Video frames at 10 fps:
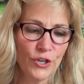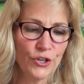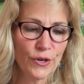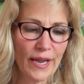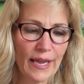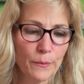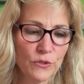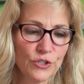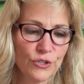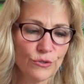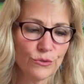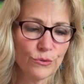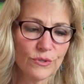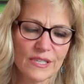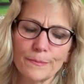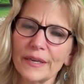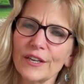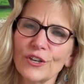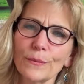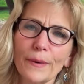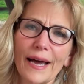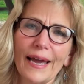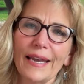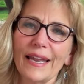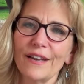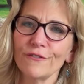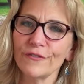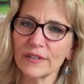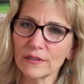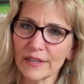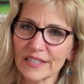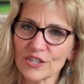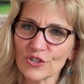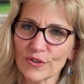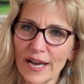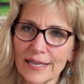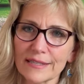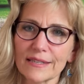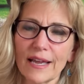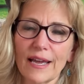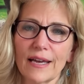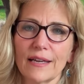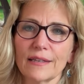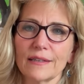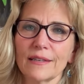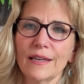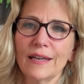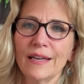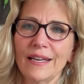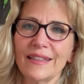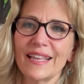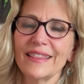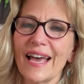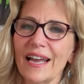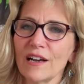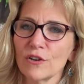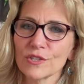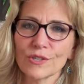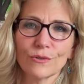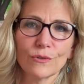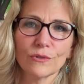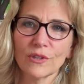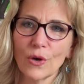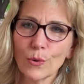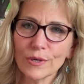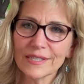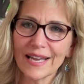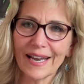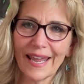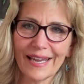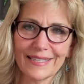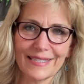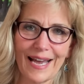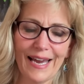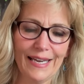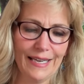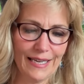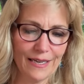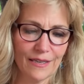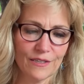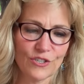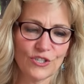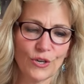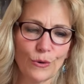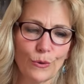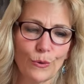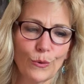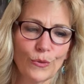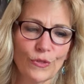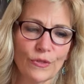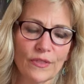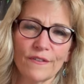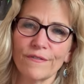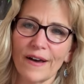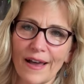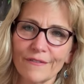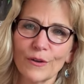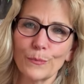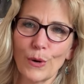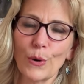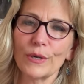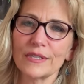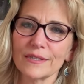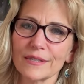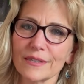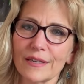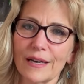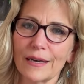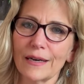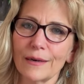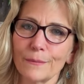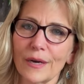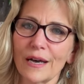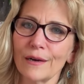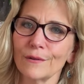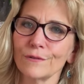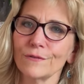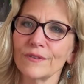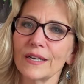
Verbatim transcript: You're able to speak your mind and feel less stress. And then that also lowers that anxiety. So the five components um, of